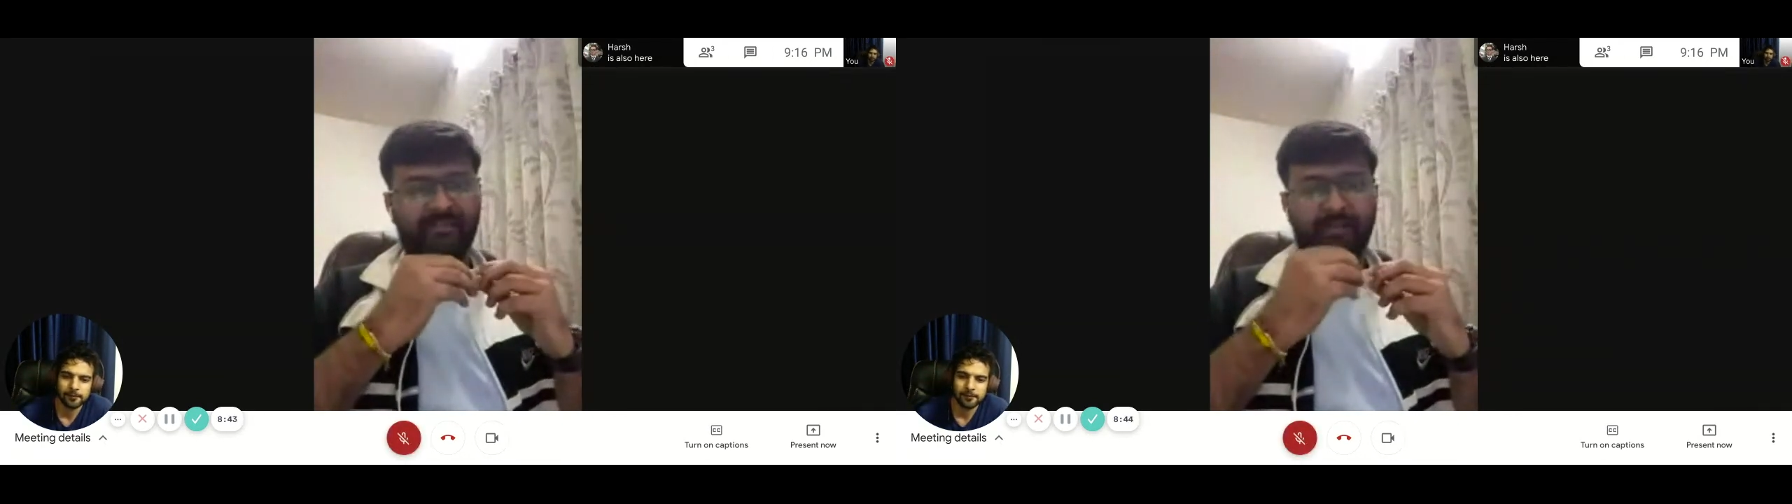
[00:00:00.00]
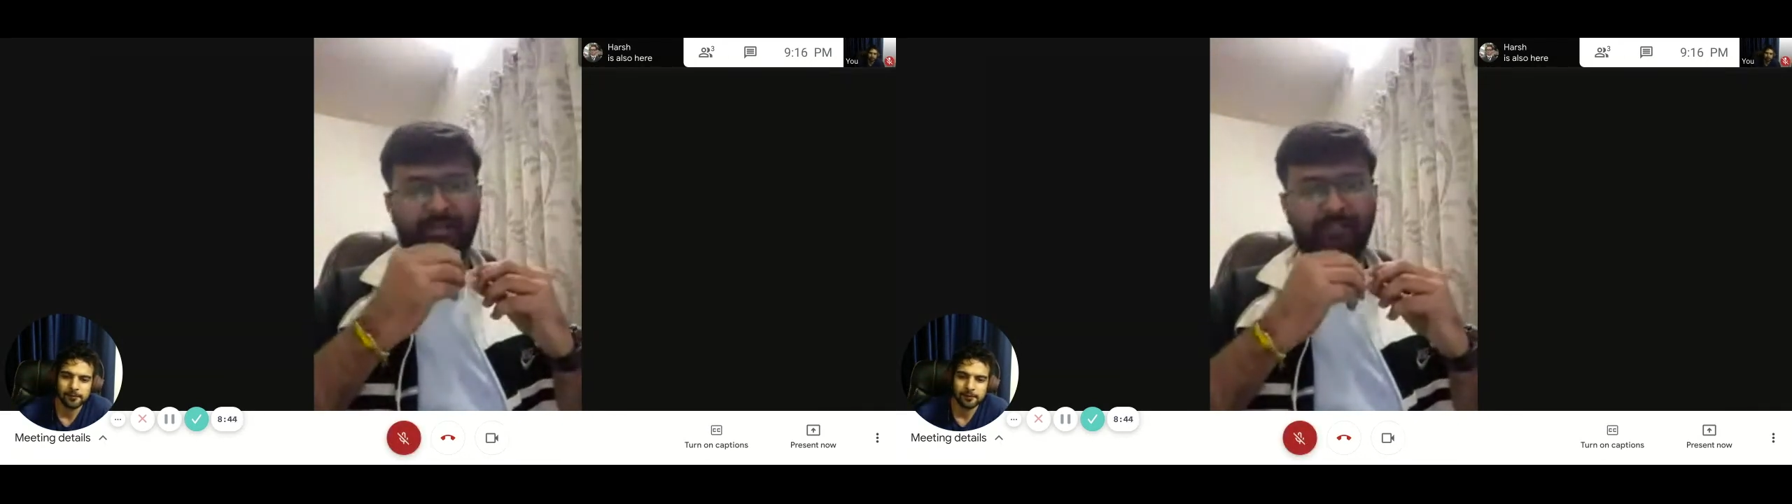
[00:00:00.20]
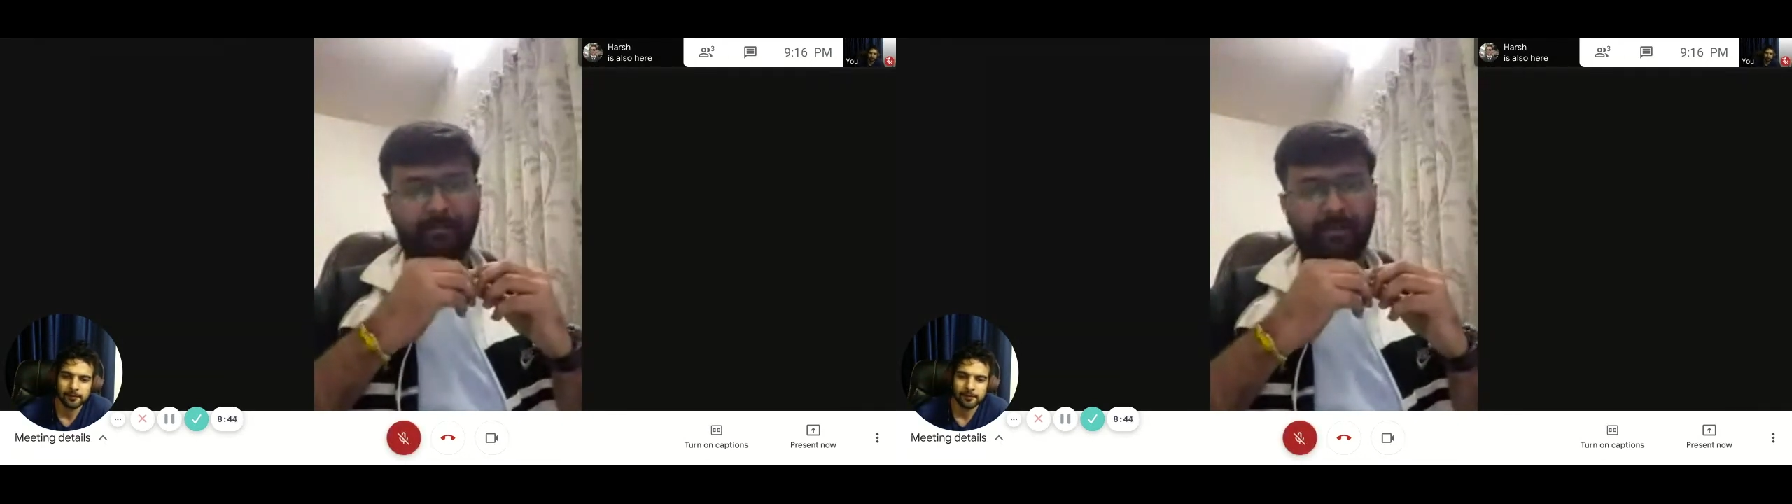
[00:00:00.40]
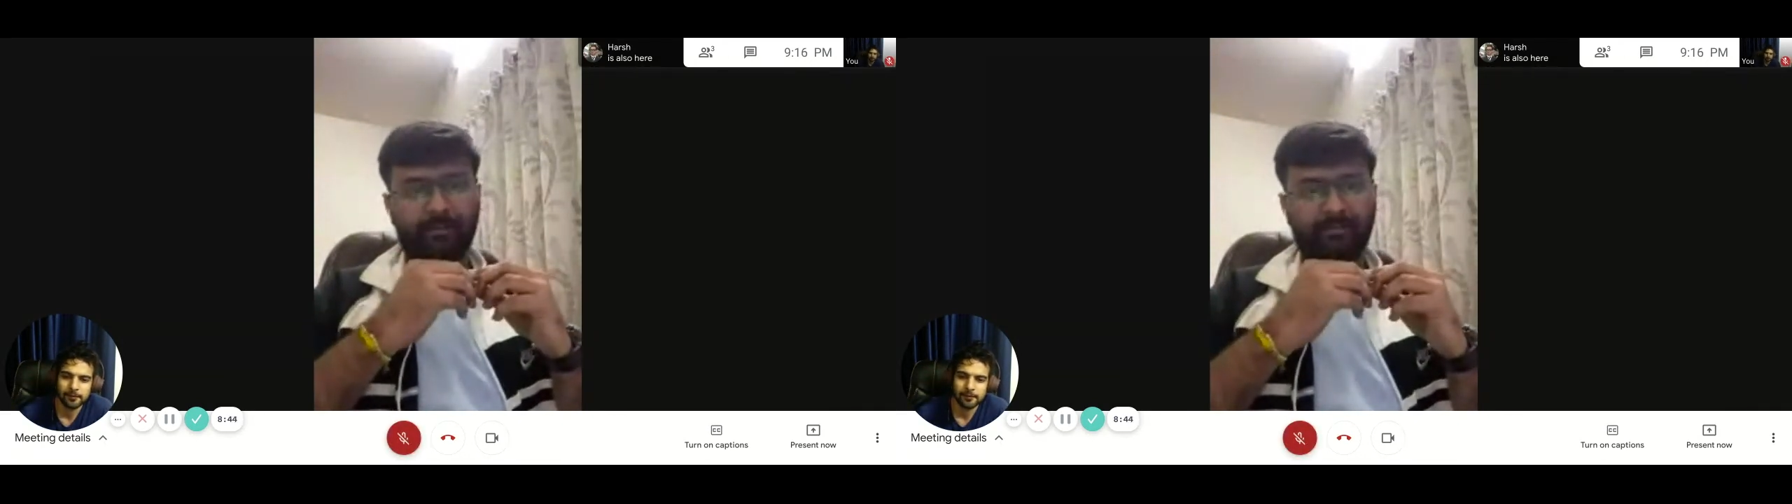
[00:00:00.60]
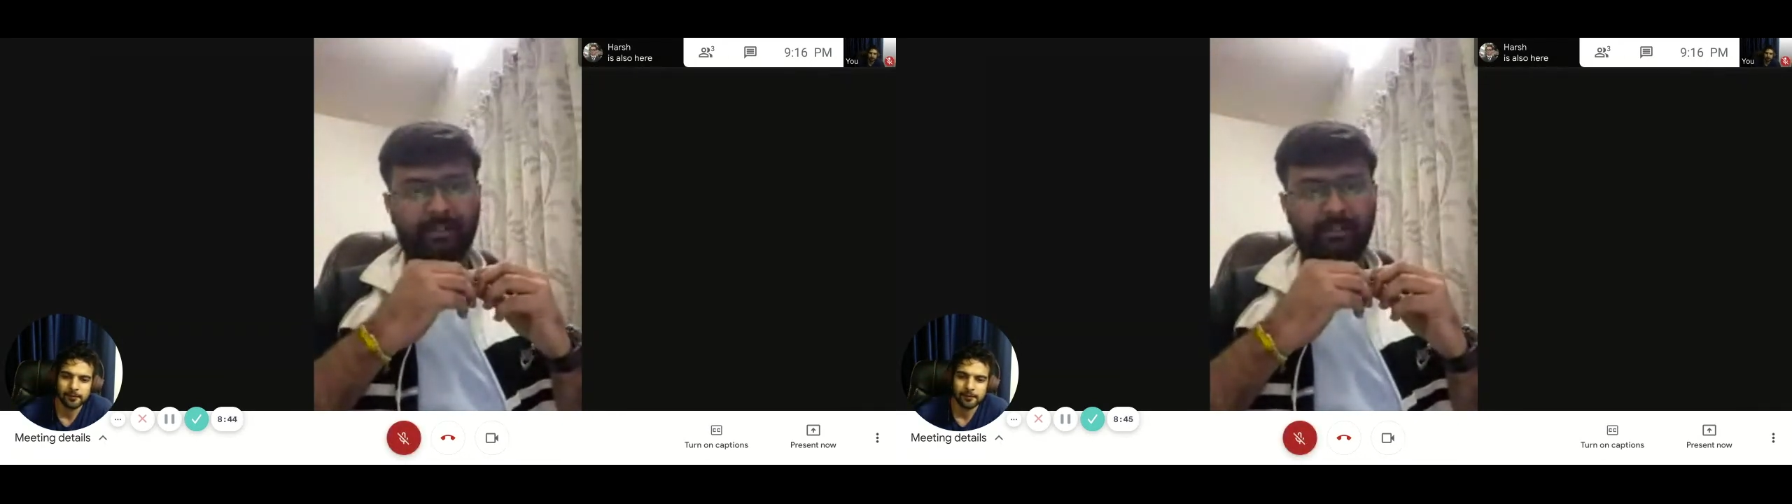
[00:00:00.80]
as I mentioned
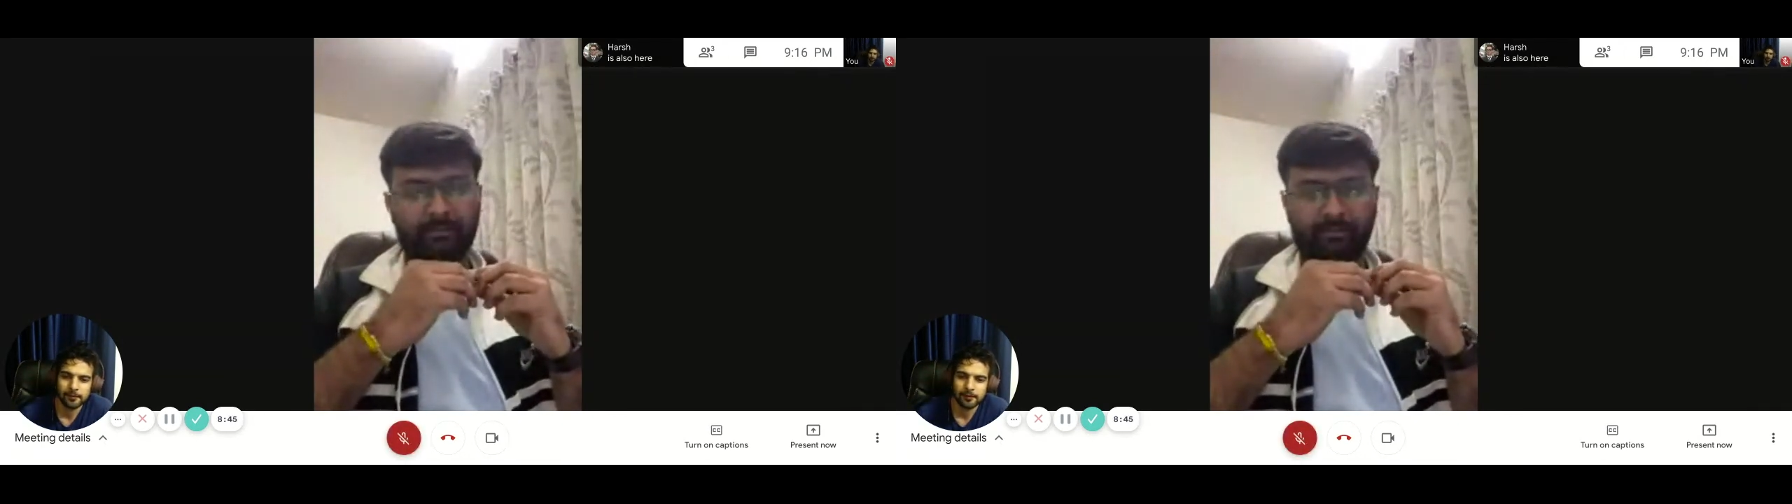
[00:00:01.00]
previously,